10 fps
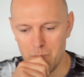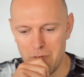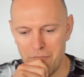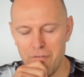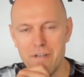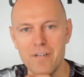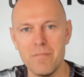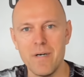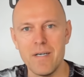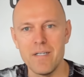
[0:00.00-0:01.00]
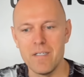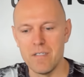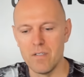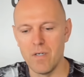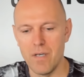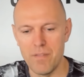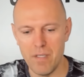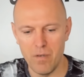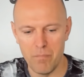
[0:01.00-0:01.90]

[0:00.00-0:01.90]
a friend of mine, I think